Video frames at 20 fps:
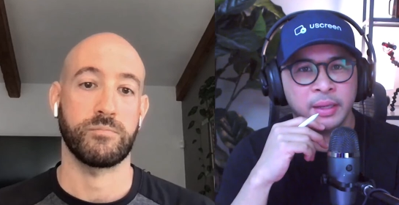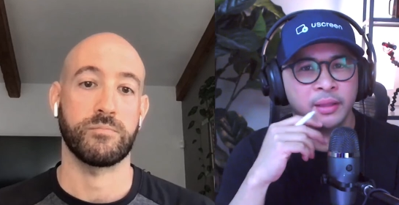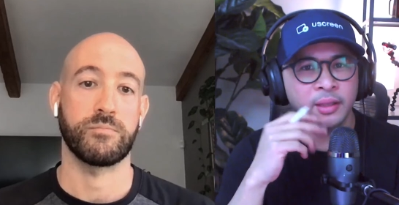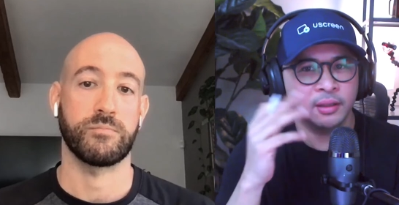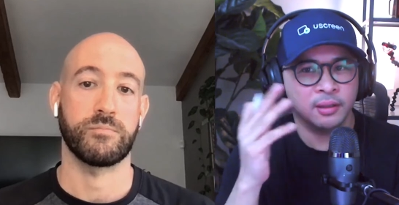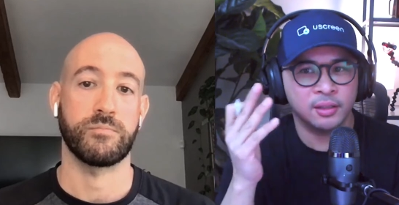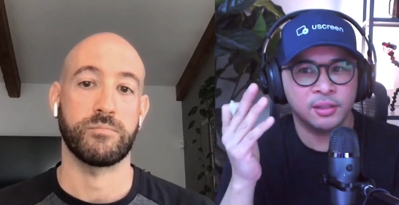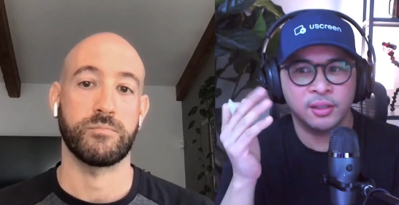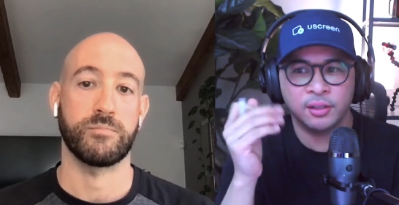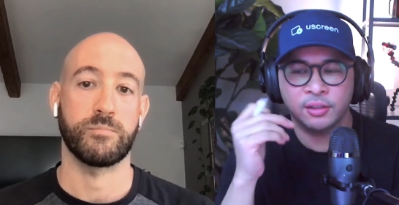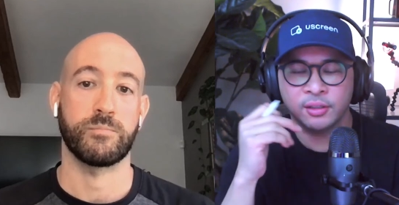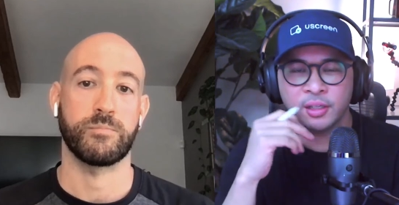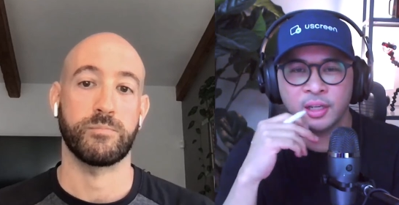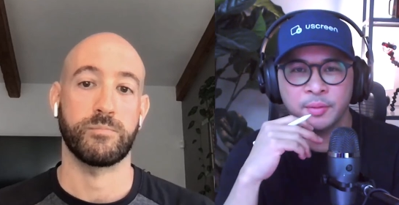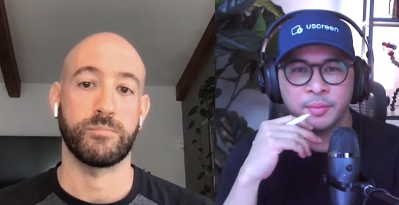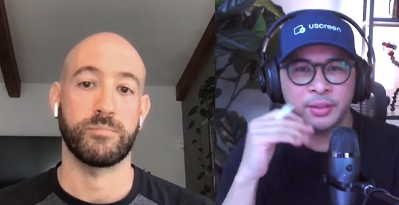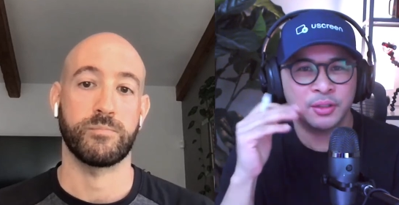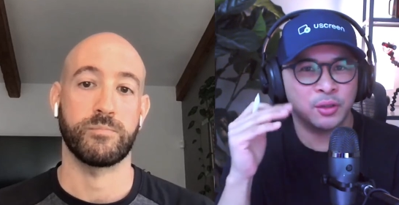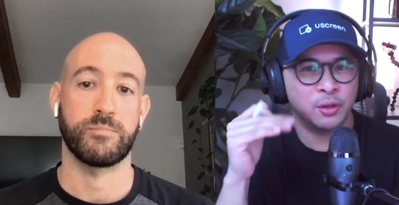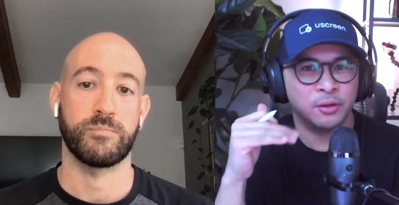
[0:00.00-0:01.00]
Speaker 1: think this year is
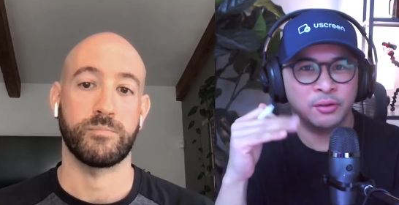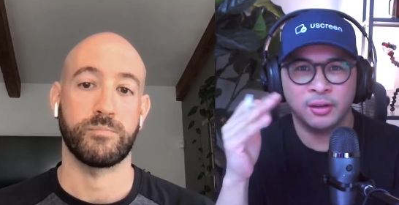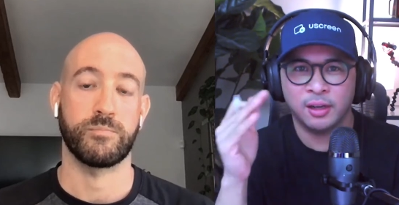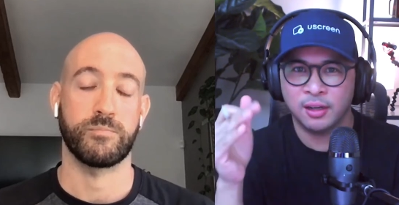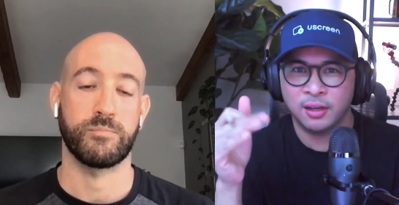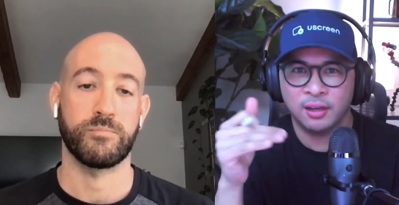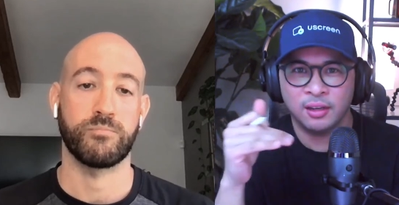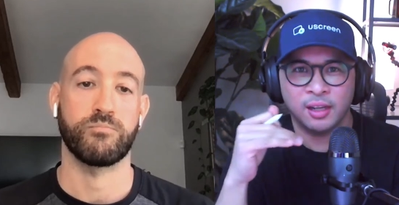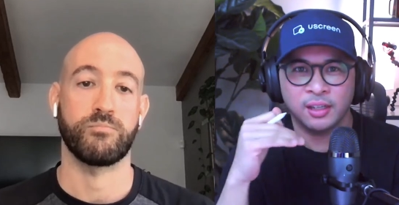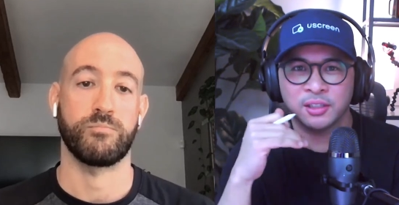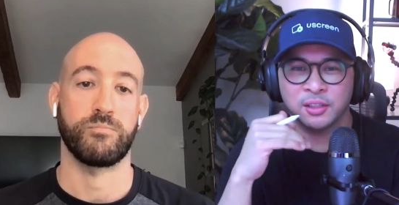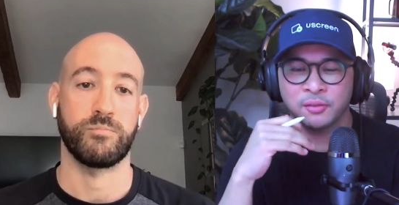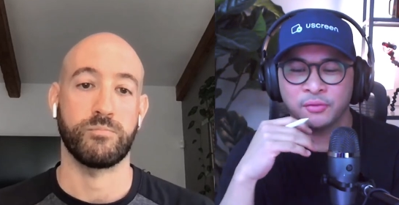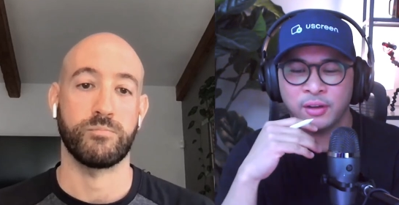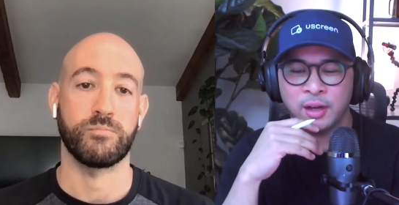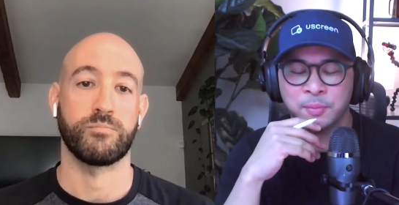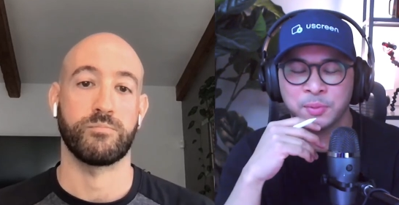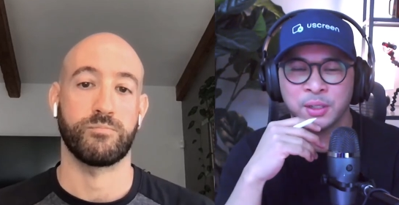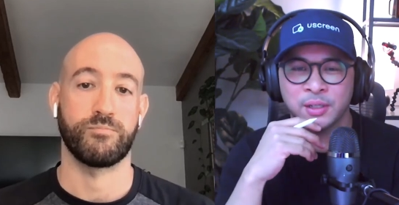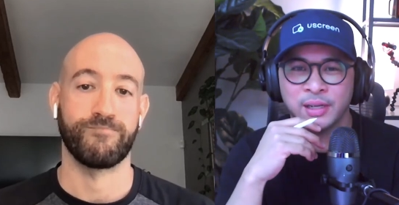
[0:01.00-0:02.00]
going to be sort of lot, lots
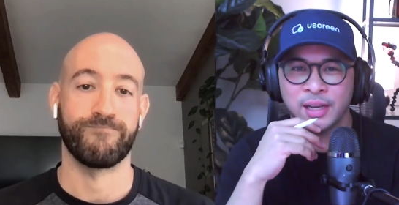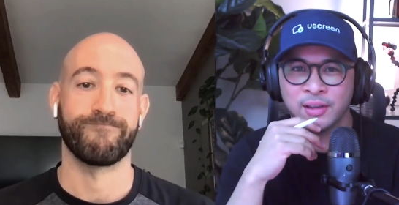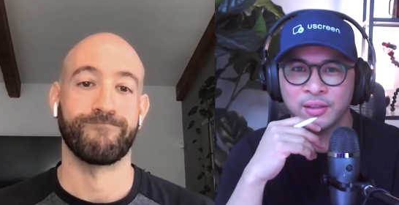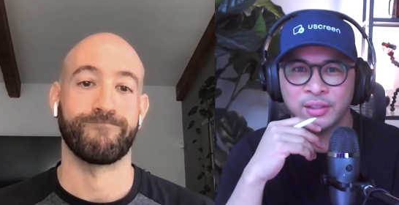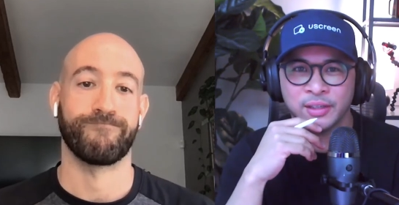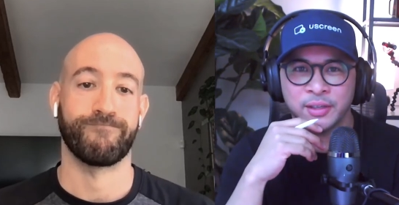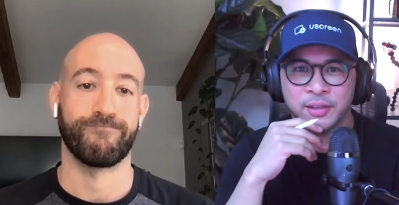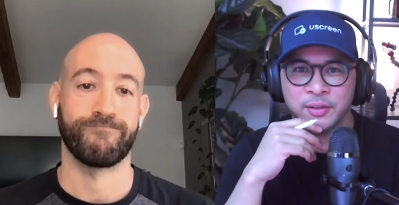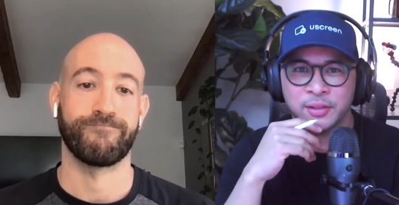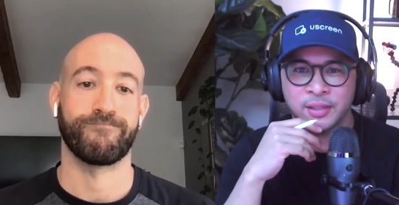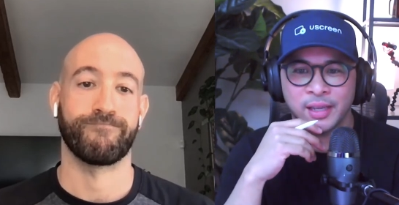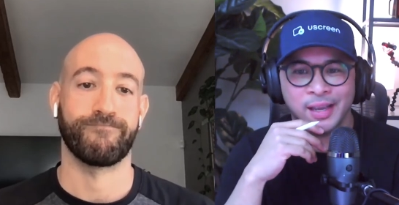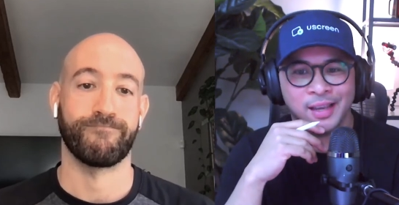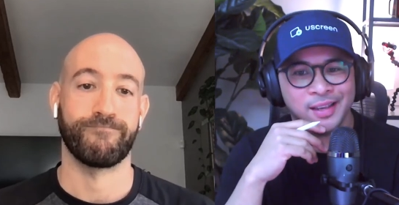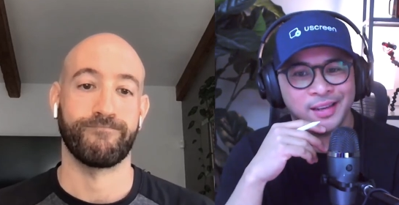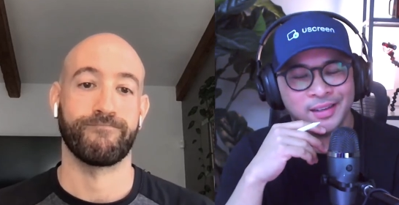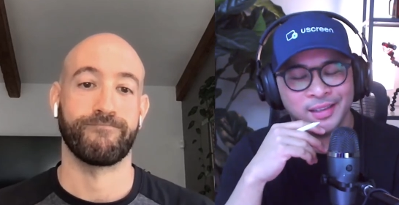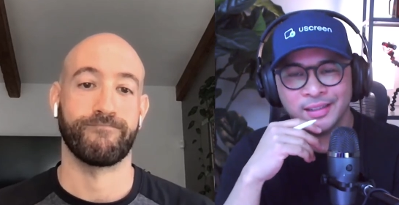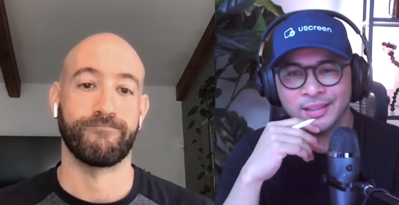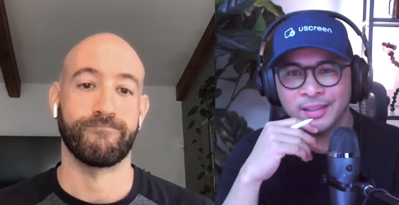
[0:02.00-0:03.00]
of ups and downs, like you
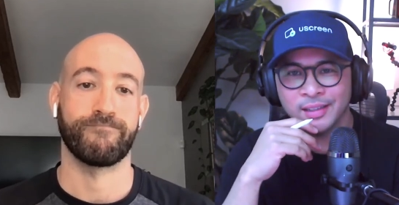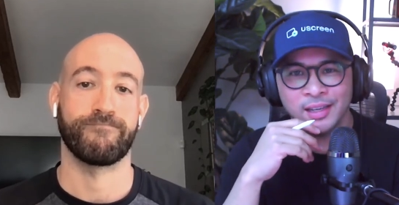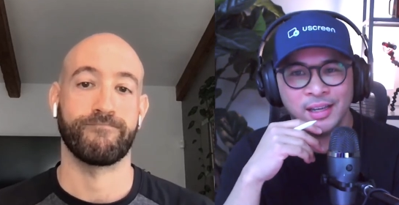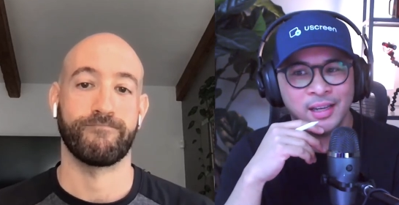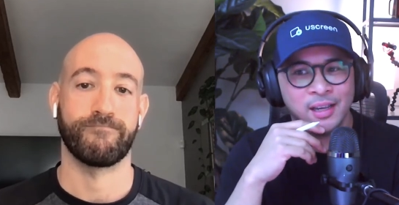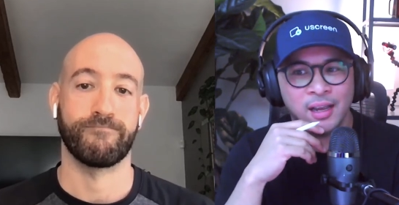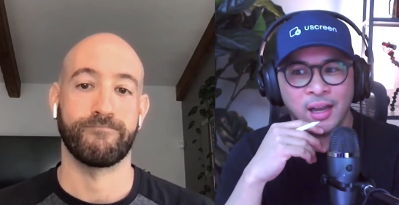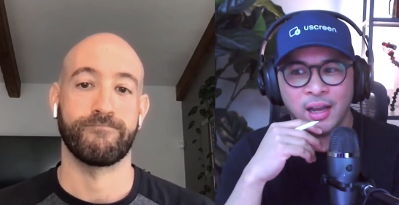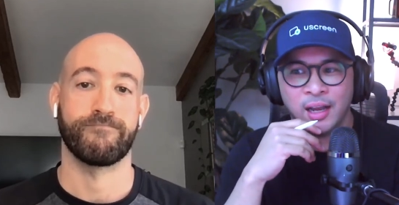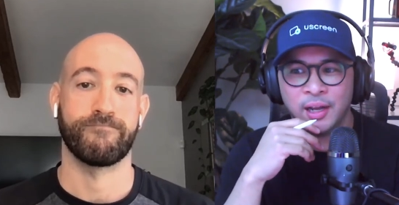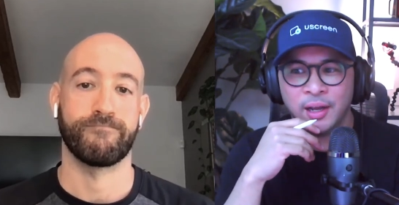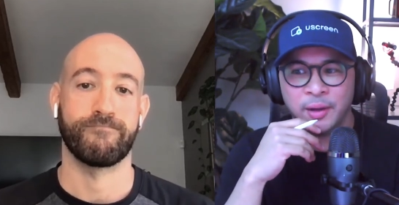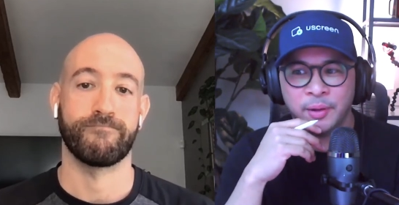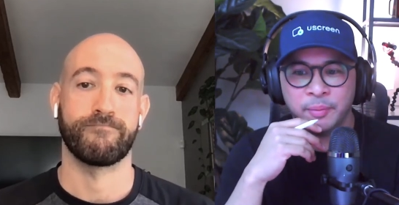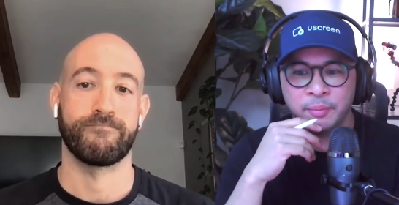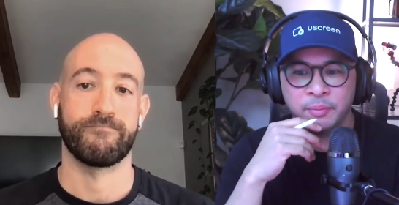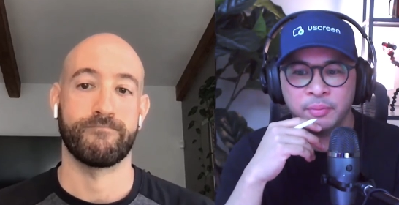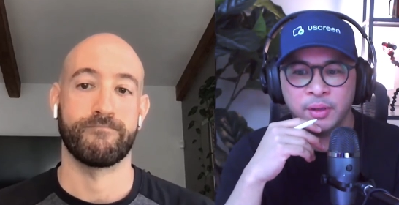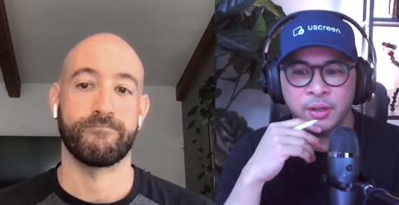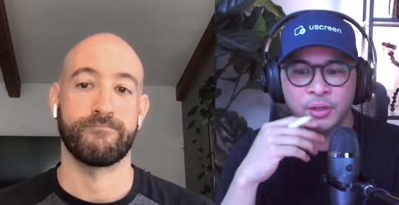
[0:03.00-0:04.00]
said, and
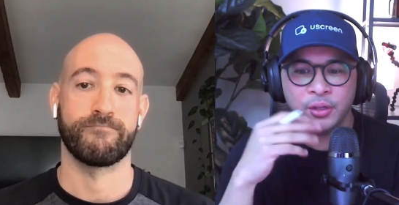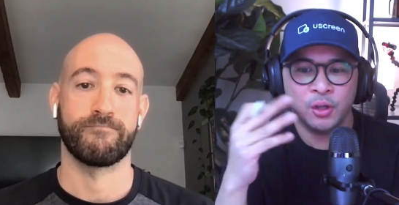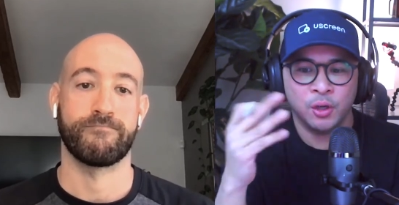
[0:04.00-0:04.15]
um,